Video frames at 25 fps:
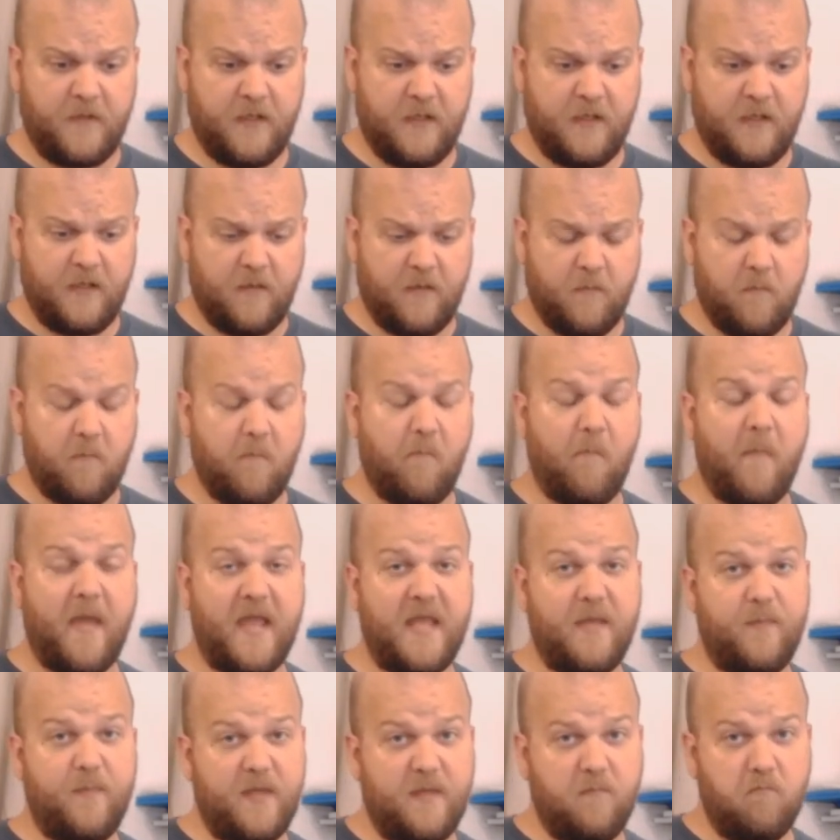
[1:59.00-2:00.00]
Maybe
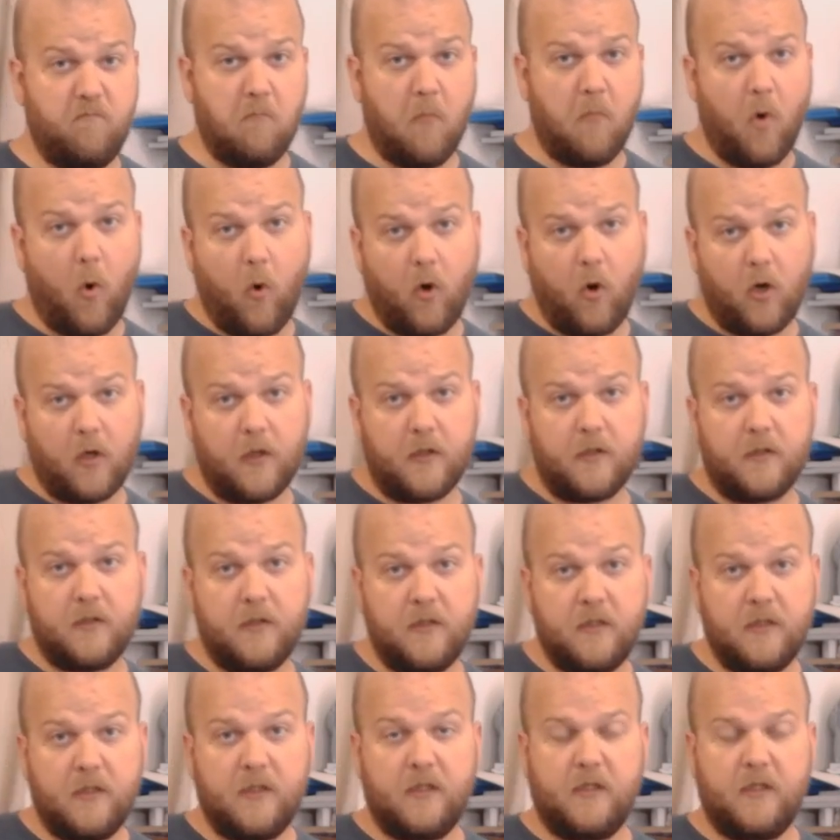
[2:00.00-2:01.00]
more.
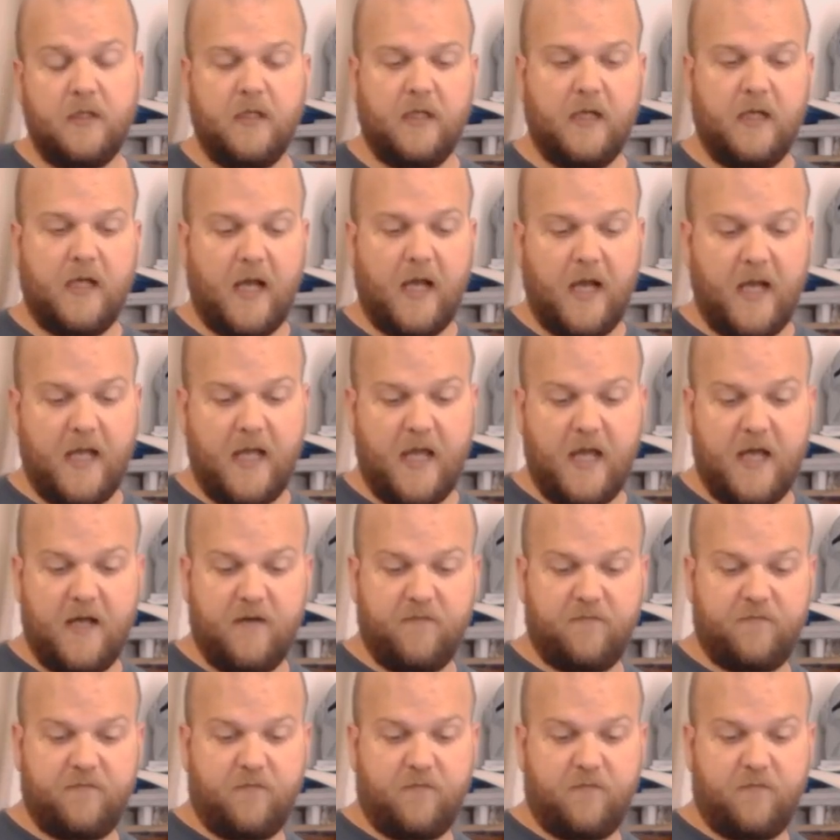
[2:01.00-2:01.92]
I have